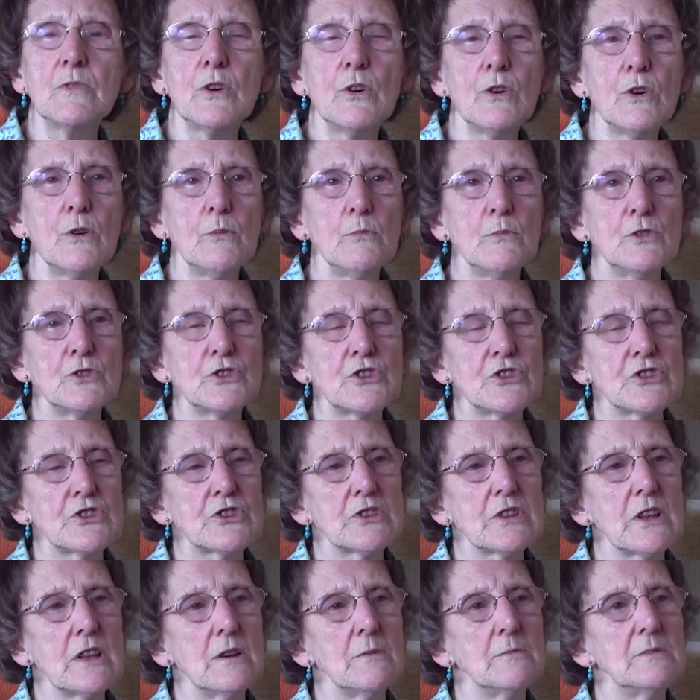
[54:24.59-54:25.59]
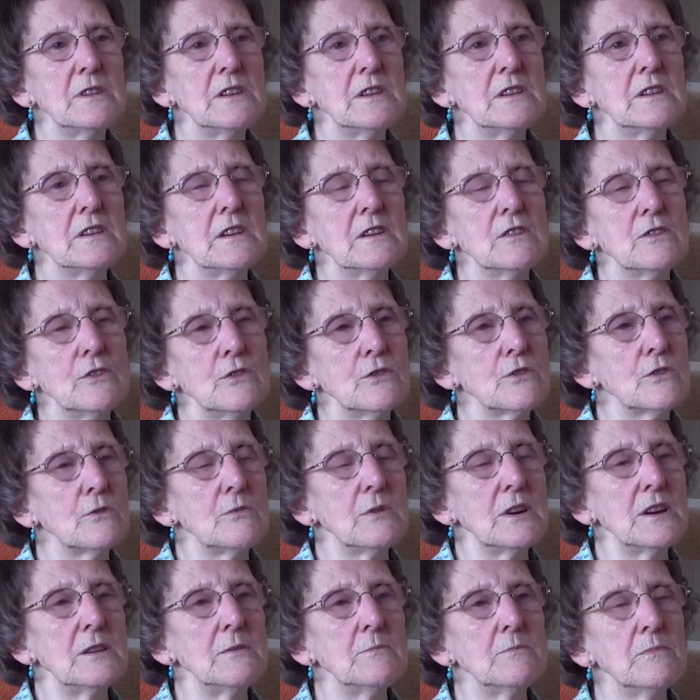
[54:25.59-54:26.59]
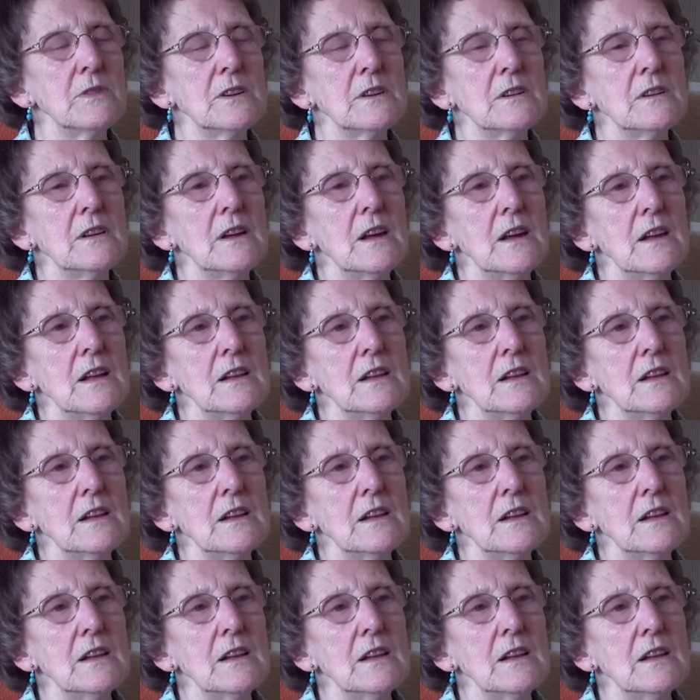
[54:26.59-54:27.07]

almost slum area, not quite, but